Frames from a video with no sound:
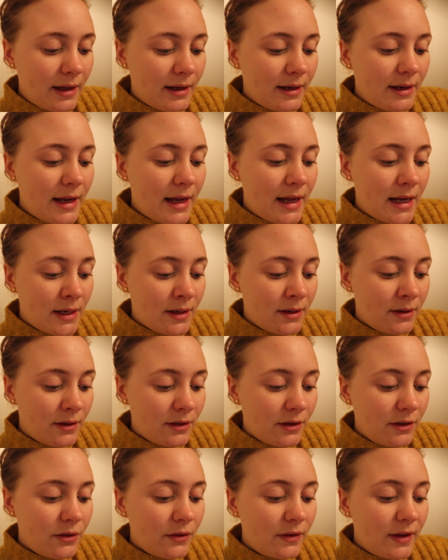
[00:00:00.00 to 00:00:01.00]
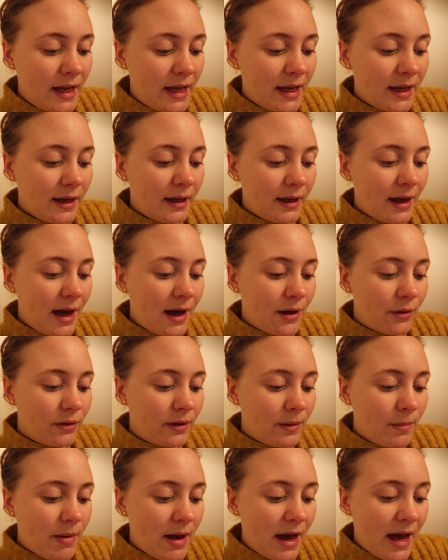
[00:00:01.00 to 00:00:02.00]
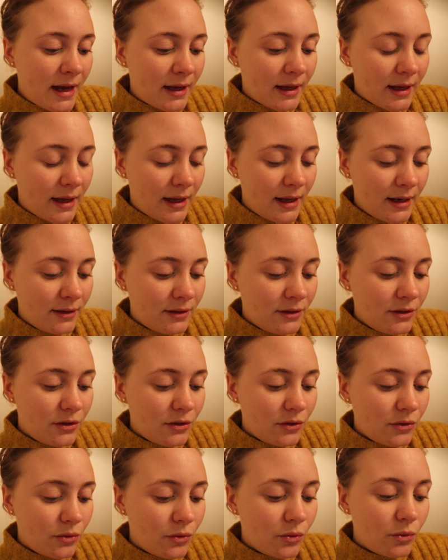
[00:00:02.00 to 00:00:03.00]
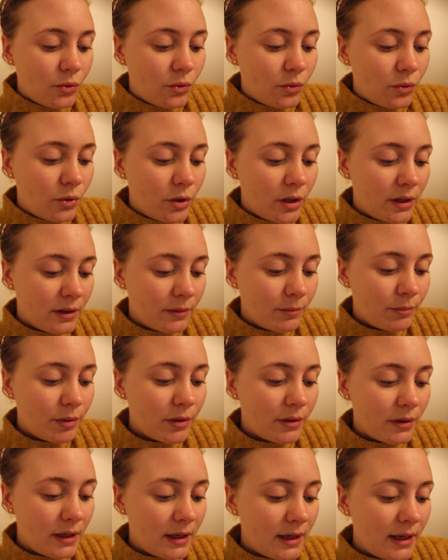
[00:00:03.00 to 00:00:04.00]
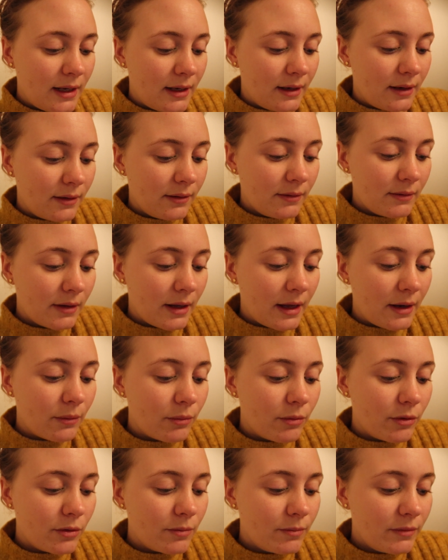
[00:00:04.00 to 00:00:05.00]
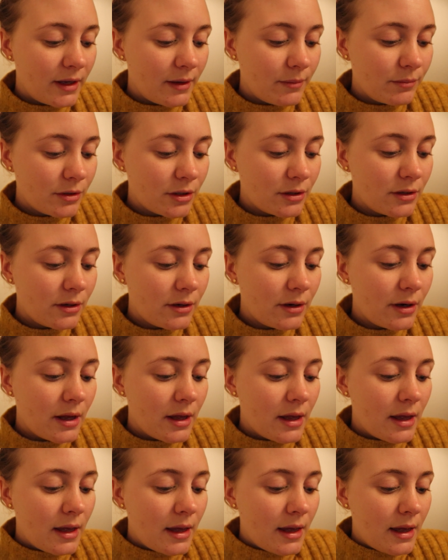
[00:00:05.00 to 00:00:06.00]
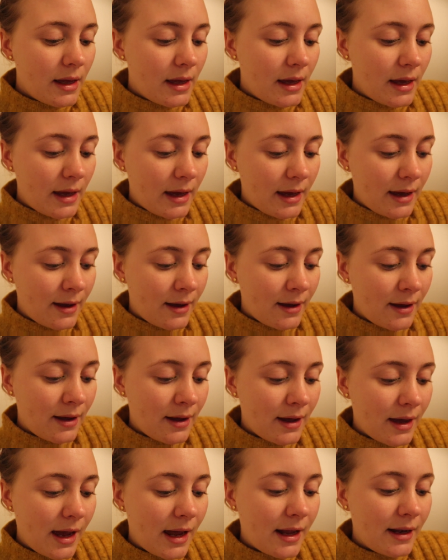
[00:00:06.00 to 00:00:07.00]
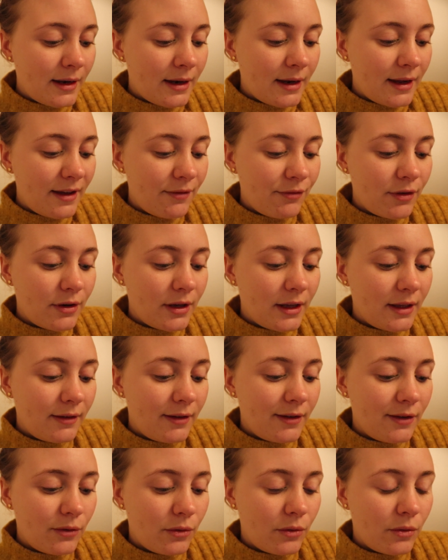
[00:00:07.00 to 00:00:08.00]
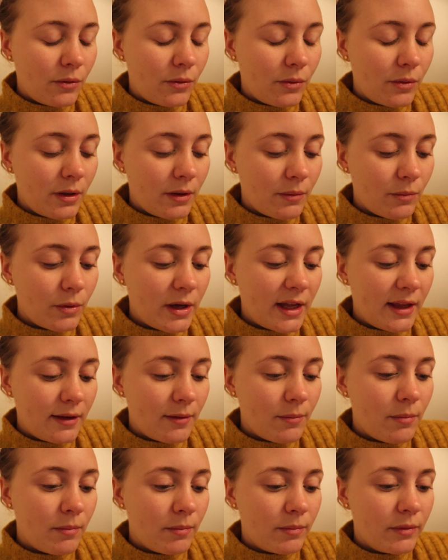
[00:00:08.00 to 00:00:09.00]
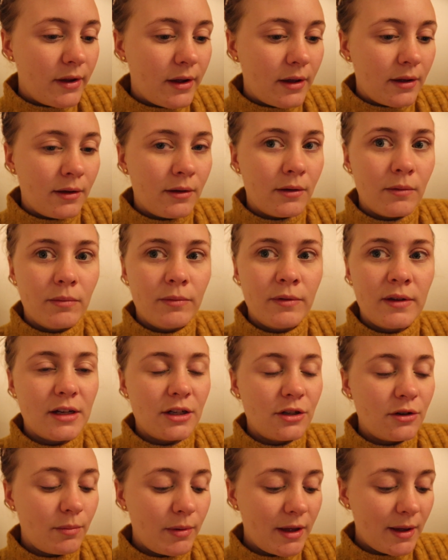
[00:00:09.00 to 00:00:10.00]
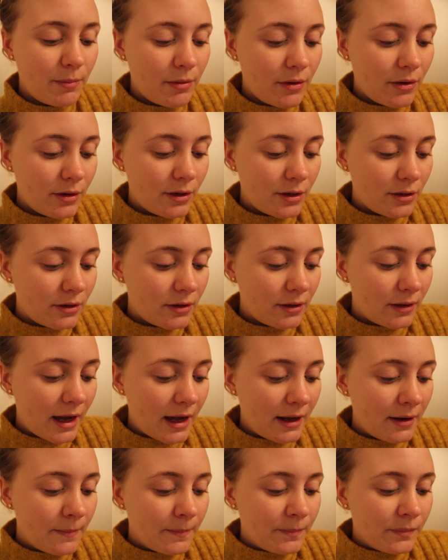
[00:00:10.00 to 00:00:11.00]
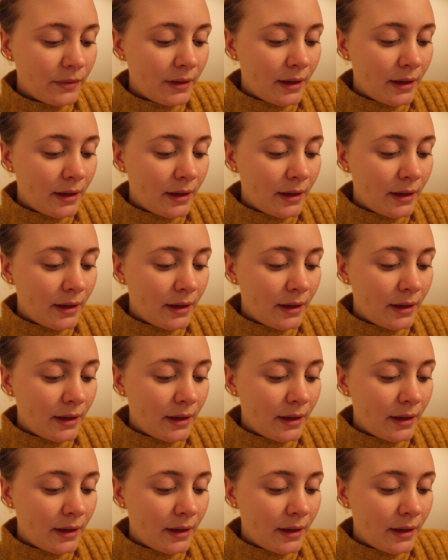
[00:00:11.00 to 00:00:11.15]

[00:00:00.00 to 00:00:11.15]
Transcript: And then you take out the bag and you put it in like room temperature, and if you need to wet the tissue paper, you do that.